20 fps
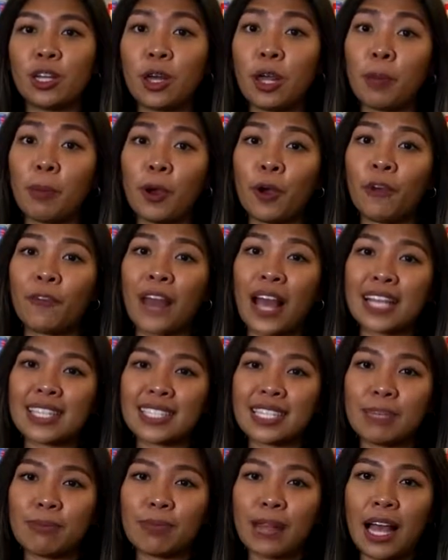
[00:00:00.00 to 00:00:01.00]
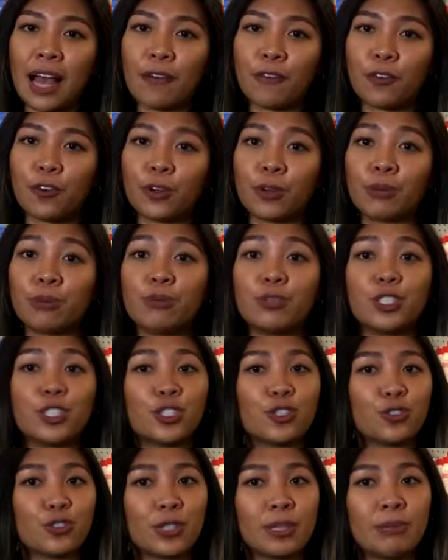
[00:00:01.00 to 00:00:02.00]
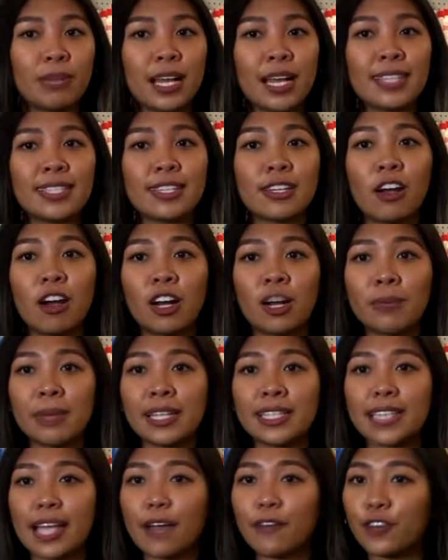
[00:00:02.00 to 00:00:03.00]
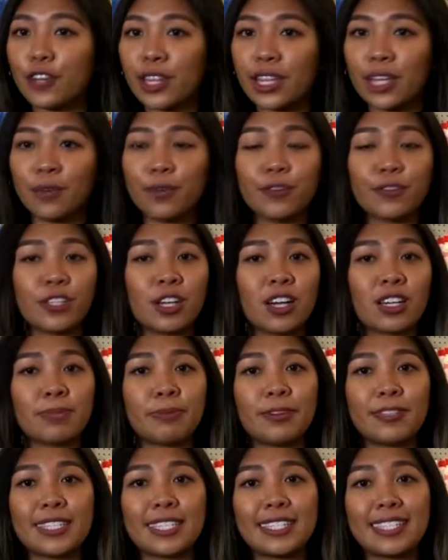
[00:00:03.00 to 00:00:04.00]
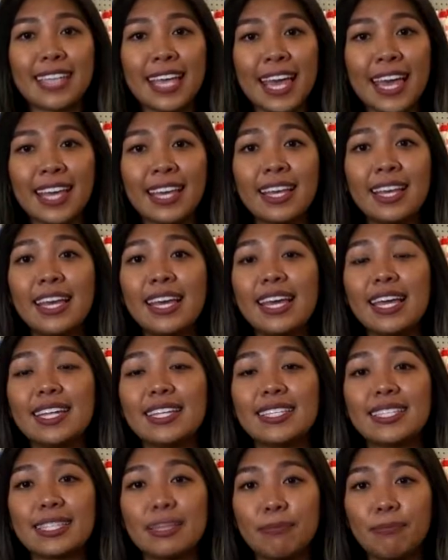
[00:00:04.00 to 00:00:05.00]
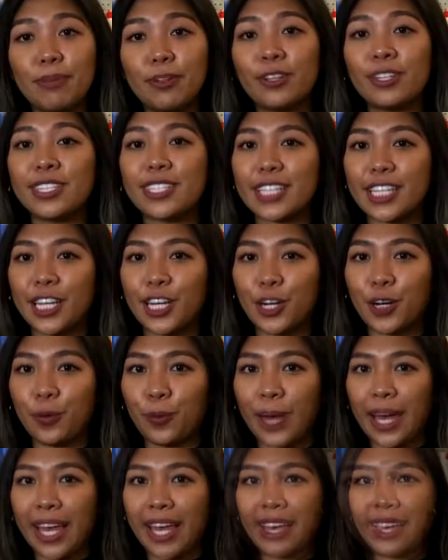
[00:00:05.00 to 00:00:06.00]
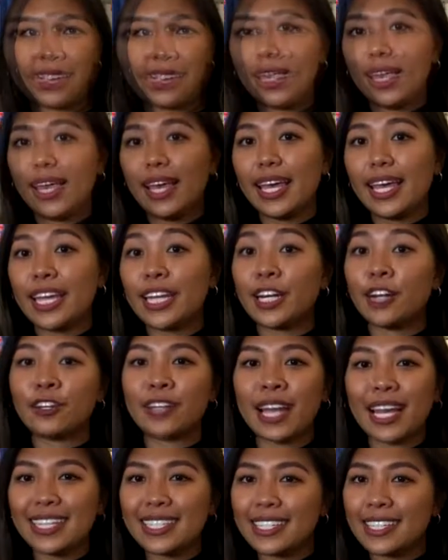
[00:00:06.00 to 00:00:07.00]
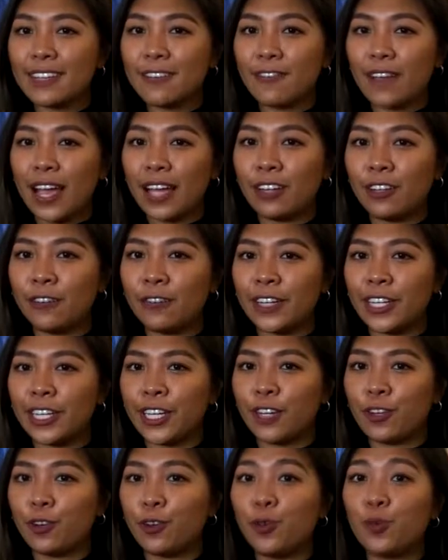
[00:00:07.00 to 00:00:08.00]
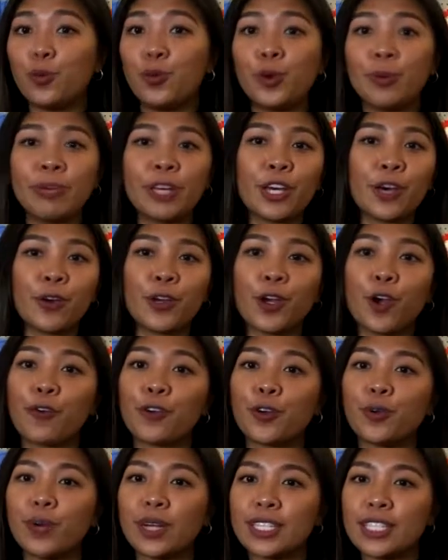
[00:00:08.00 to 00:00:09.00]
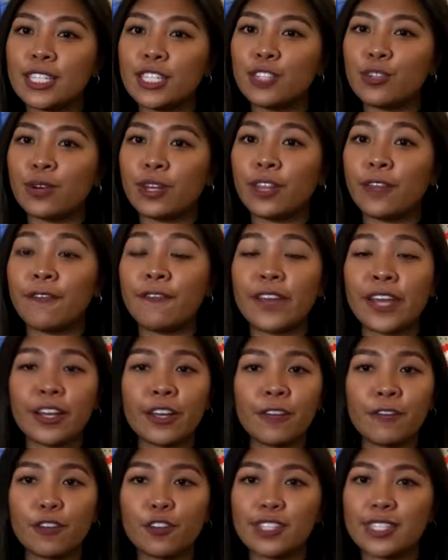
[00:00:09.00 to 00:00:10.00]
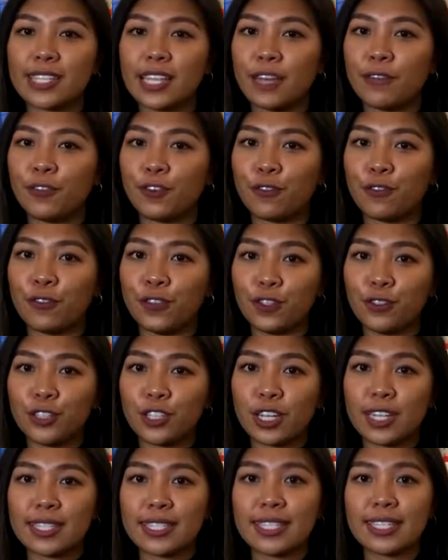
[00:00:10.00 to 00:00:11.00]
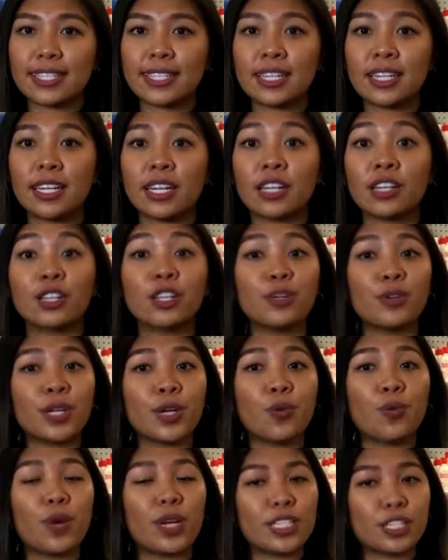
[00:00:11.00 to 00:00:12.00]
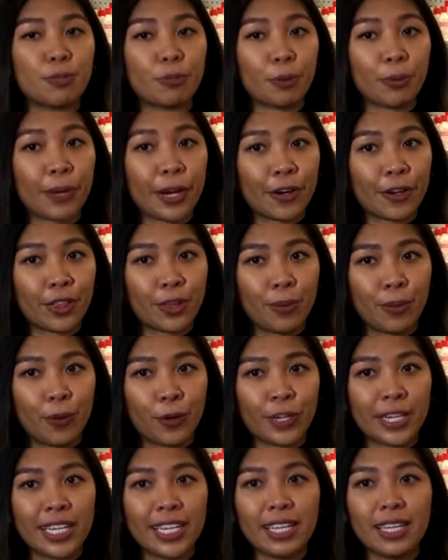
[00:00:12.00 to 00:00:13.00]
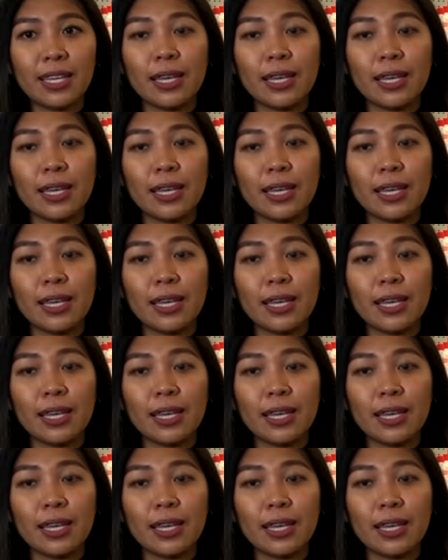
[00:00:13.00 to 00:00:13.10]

about our vaccine platform, which streamlines and automates everything we've talked about today in a simple and secure way. In our next and final video, we'll be going over what to do on the very first day of your flu shot season, including what to prepare in the morning,